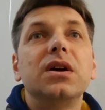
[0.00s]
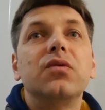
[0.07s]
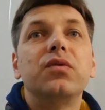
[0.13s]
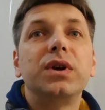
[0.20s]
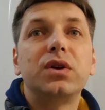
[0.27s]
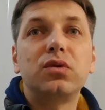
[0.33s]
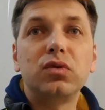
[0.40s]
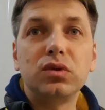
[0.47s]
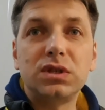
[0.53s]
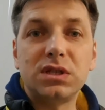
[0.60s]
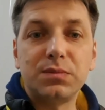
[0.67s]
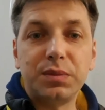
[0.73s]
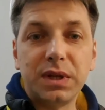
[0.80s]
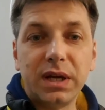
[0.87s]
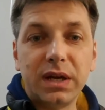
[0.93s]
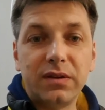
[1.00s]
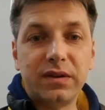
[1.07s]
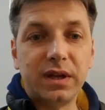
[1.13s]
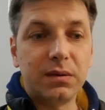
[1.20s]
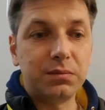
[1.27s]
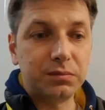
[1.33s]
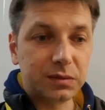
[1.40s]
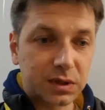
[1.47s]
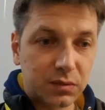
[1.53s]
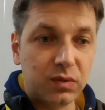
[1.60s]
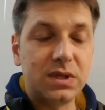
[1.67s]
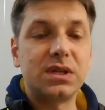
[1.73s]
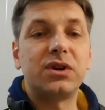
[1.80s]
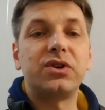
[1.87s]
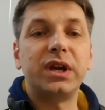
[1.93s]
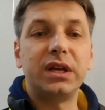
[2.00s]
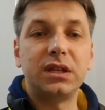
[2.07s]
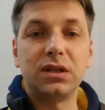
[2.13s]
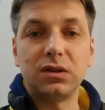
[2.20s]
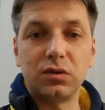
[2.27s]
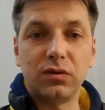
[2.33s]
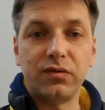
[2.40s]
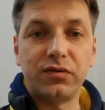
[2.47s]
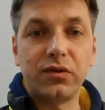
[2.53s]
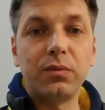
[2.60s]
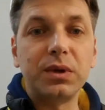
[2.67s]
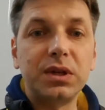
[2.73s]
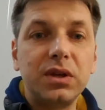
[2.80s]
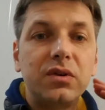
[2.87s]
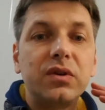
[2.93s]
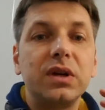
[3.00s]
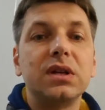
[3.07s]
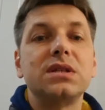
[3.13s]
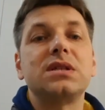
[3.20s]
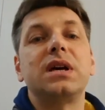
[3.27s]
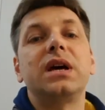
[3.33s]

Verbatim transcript: we could supply them with credit of raw materials